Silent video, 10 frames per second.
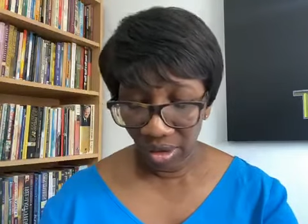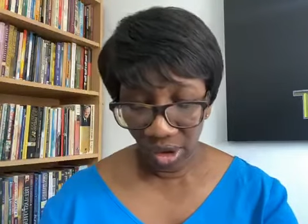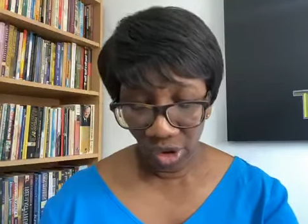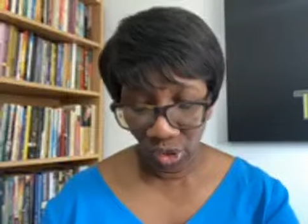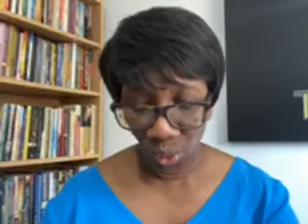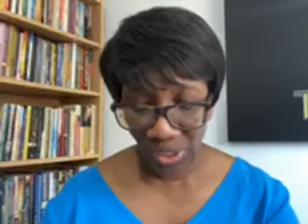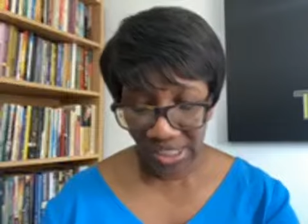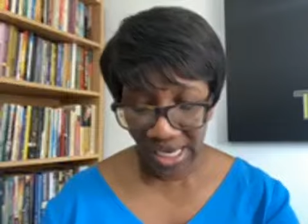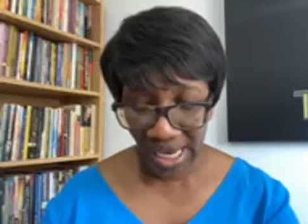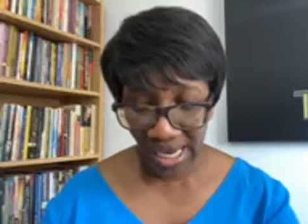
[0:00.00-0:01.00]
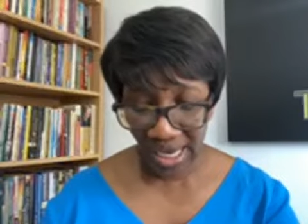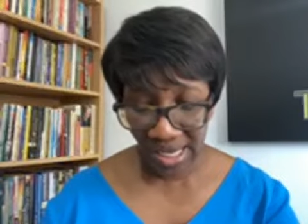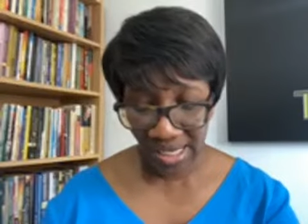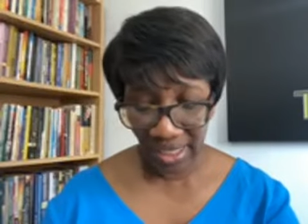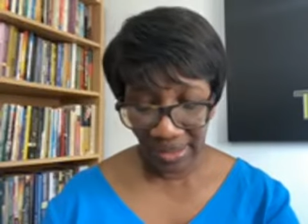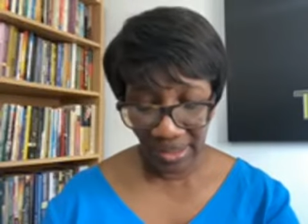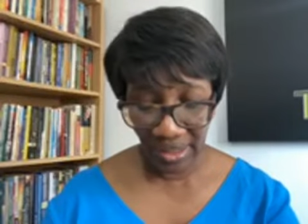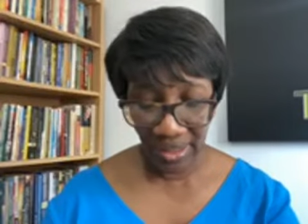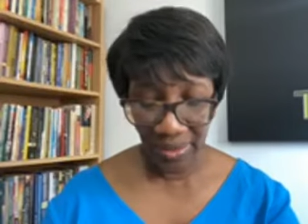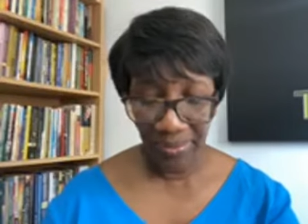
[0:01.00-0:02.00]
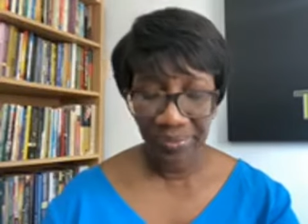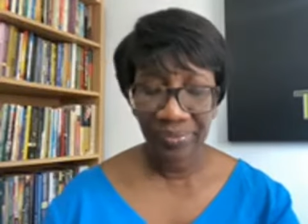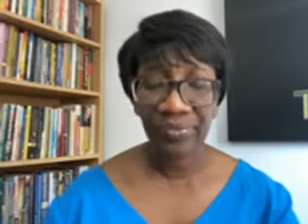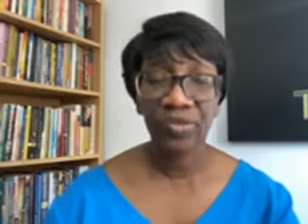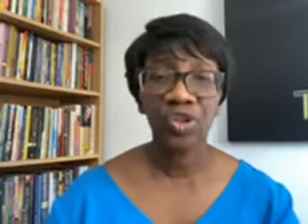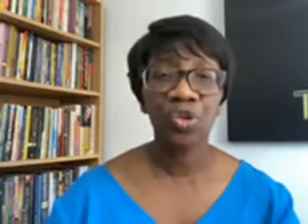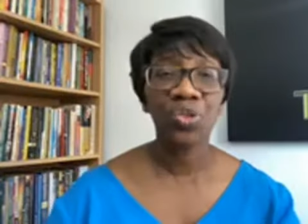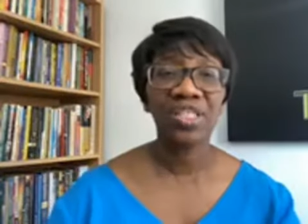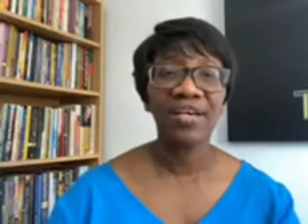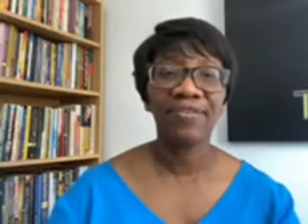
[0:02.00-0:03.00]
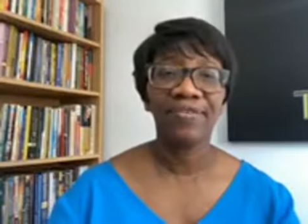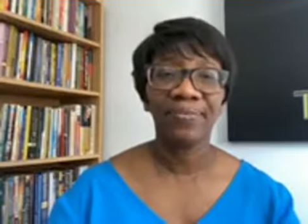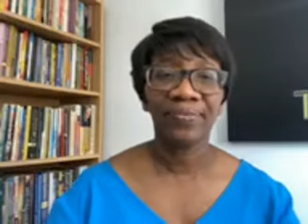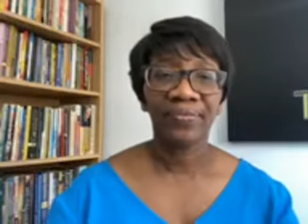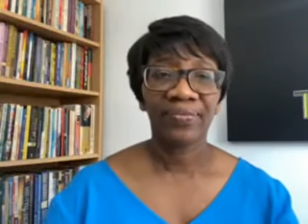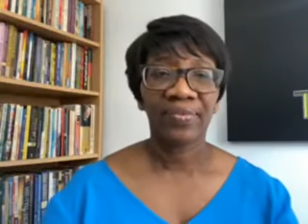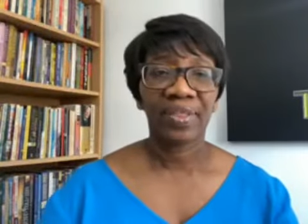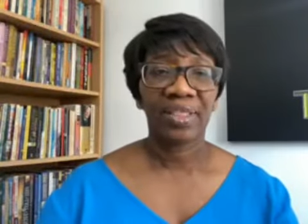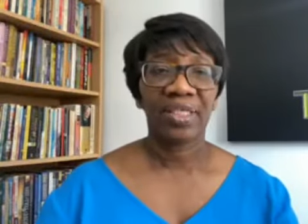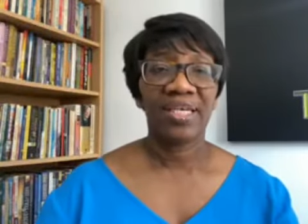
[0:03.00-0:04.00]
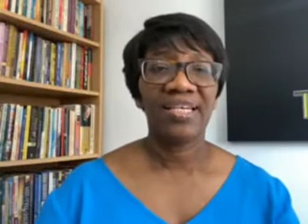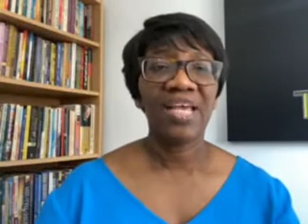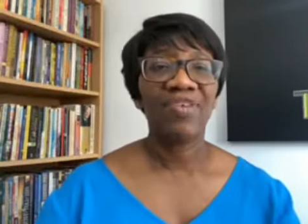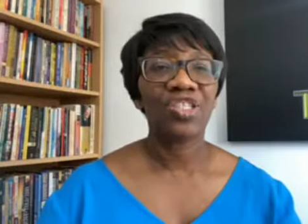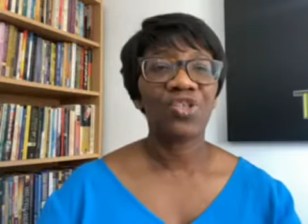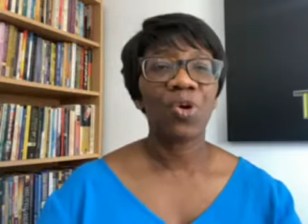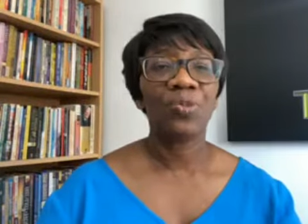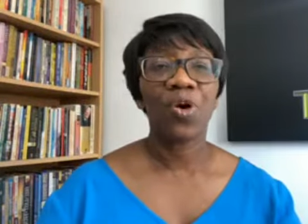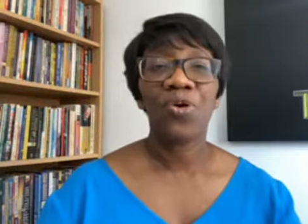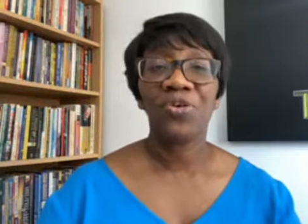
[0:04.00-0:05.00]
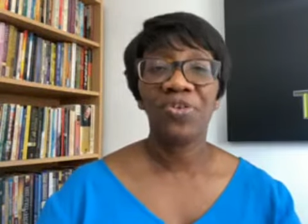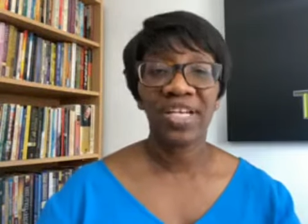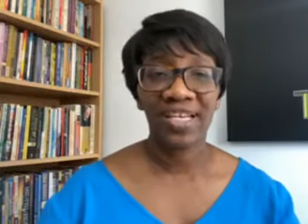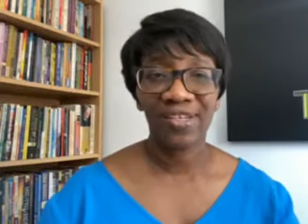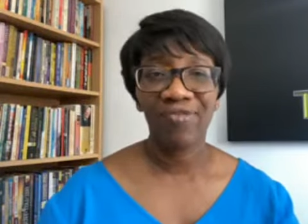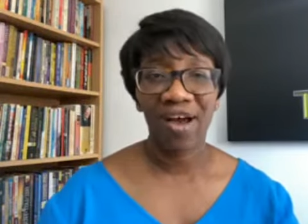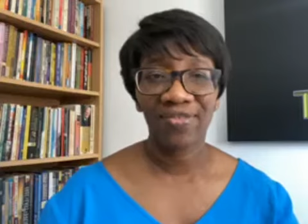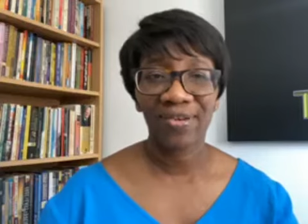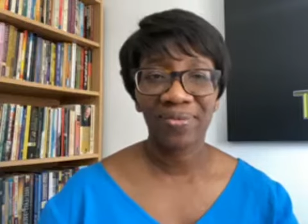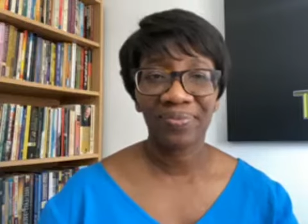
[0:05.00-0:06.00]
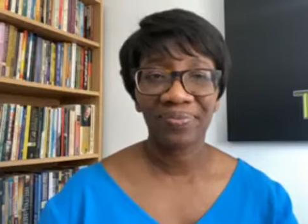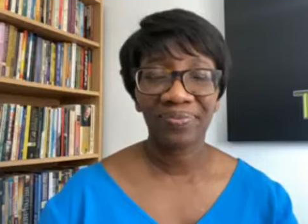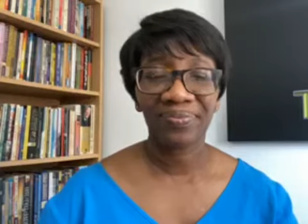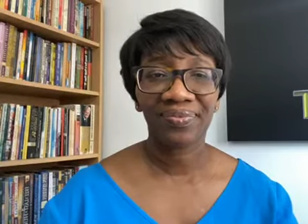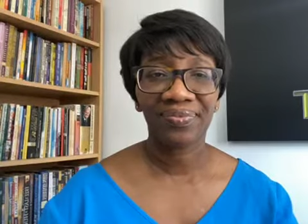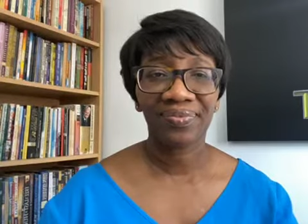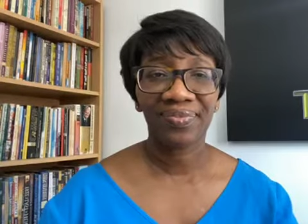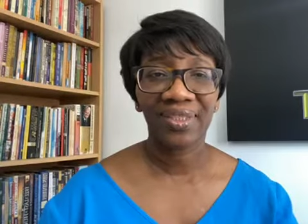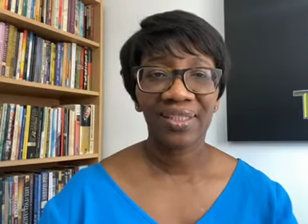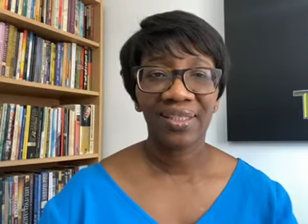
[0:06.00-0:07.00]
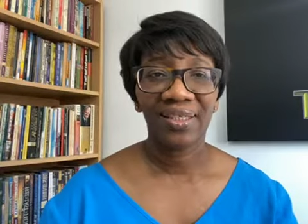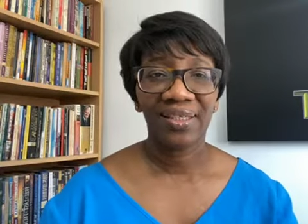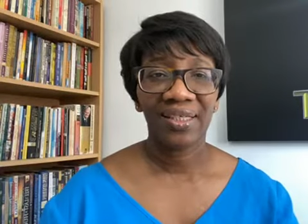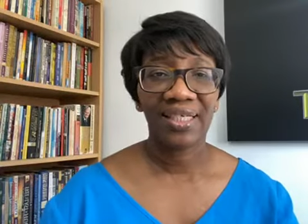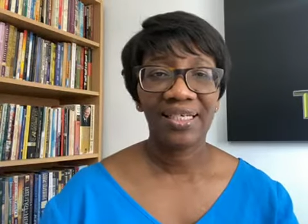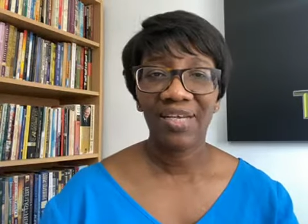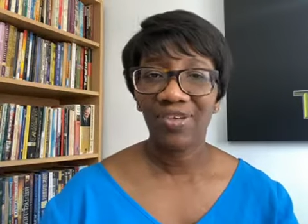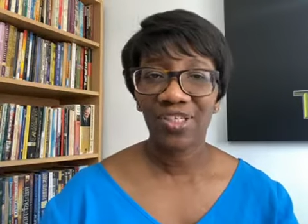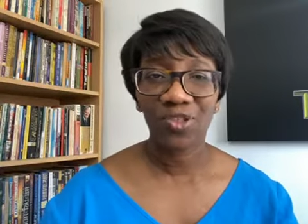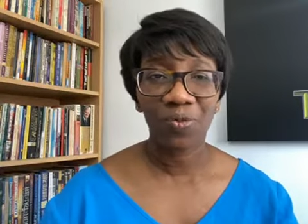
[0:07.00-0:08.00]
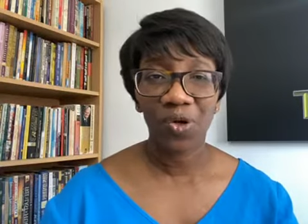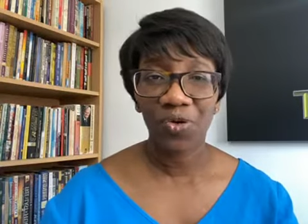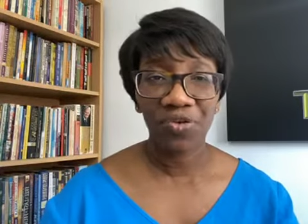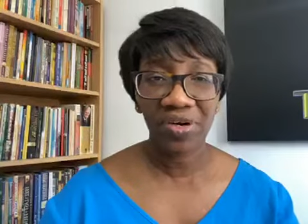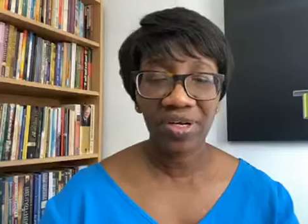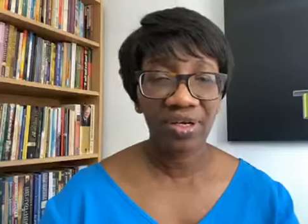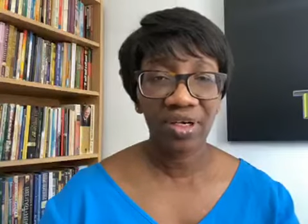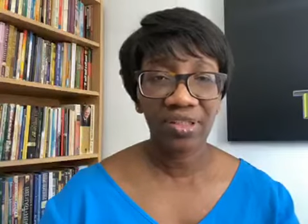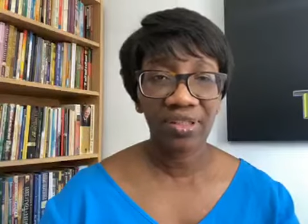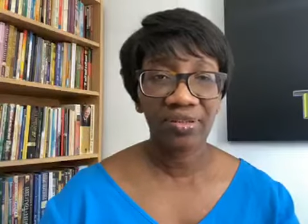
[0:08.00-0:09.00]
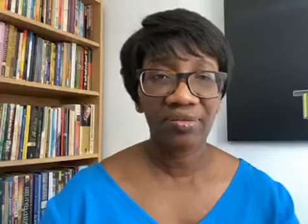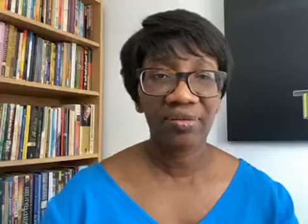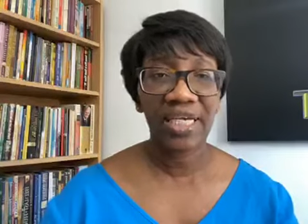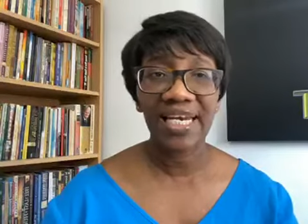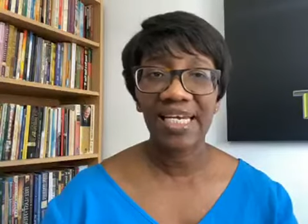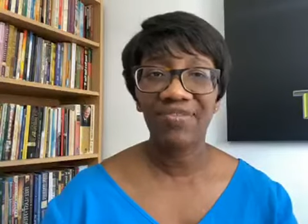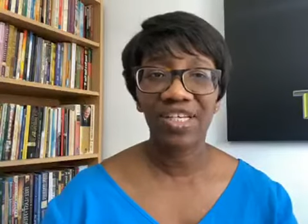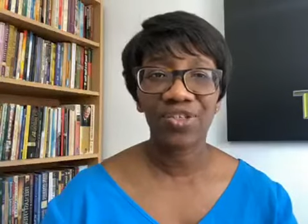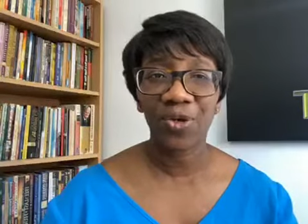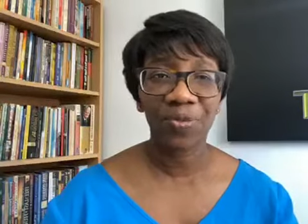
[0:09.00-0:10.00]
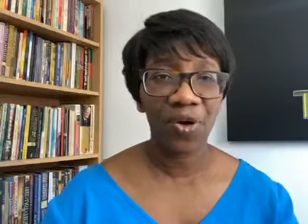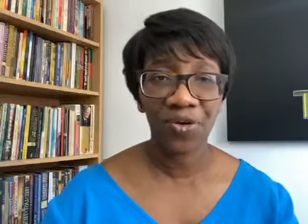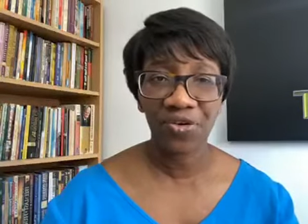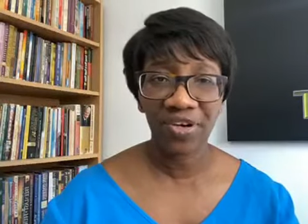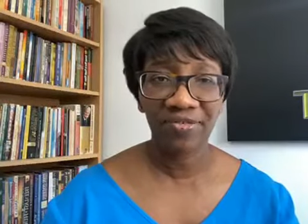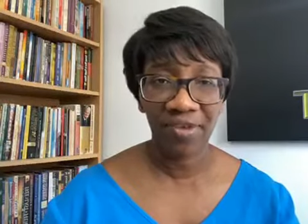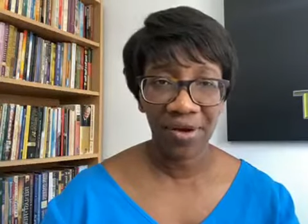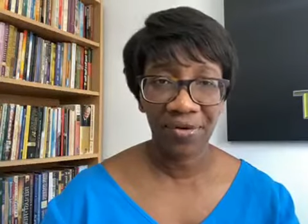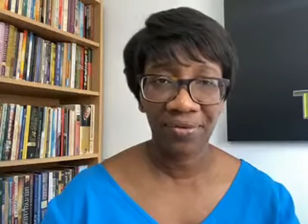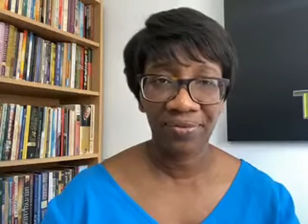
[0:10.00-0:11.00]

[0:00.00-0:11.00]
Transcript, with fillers: So we see here that Joseph never stopped honoring his father. He never stopped honoring God. He never stopped honoring Pharaoh.